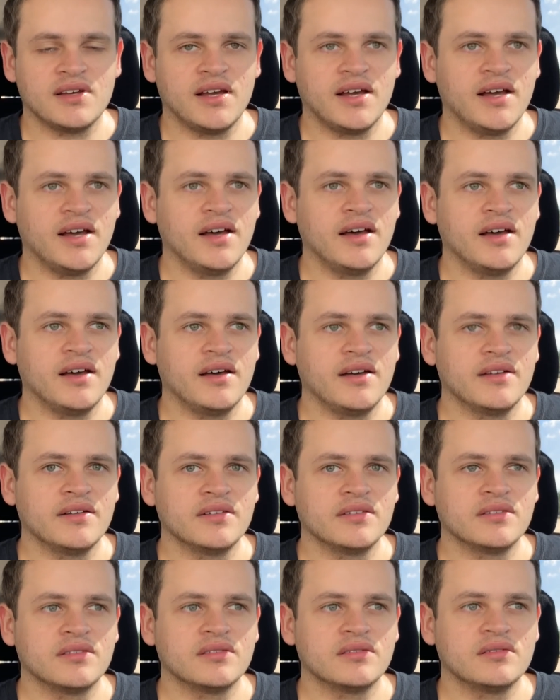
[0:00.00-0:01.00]

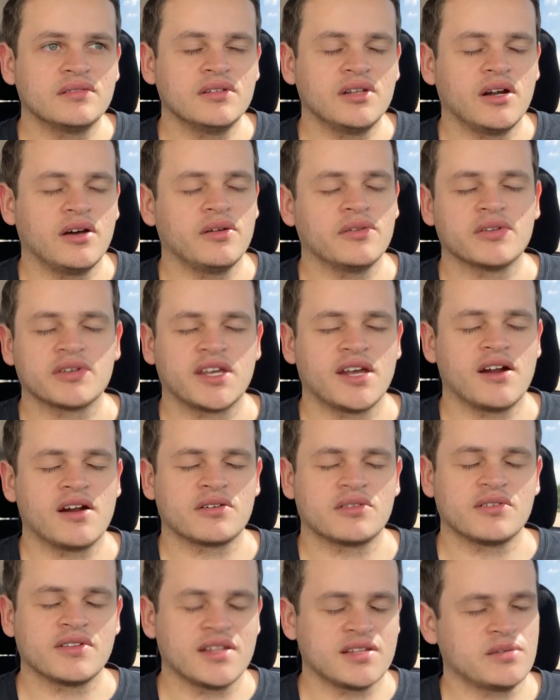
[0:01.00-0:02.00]
the
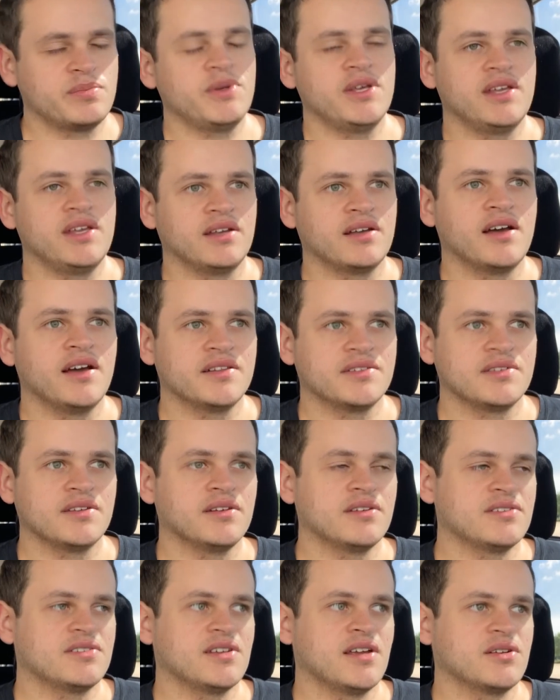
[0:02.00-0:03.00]
character that's being
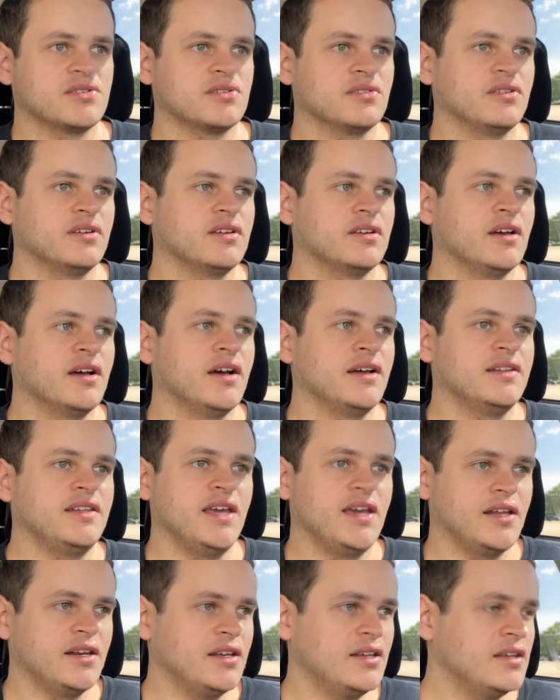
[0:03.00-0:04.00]
hunted, essentially,
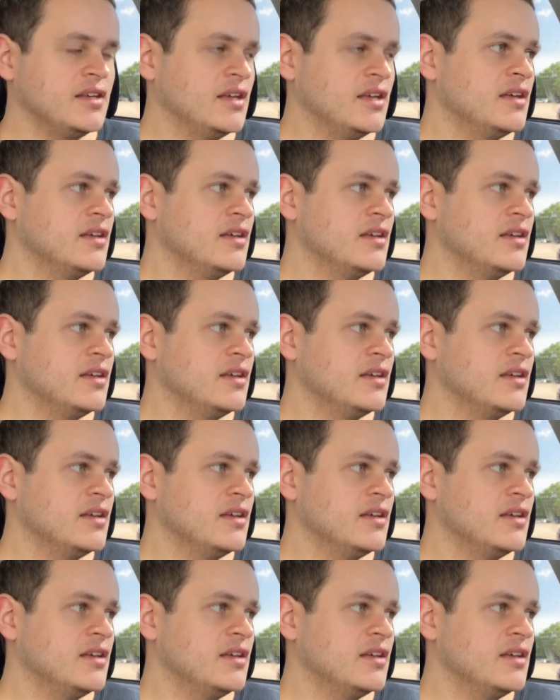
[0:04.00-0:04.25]
Danny.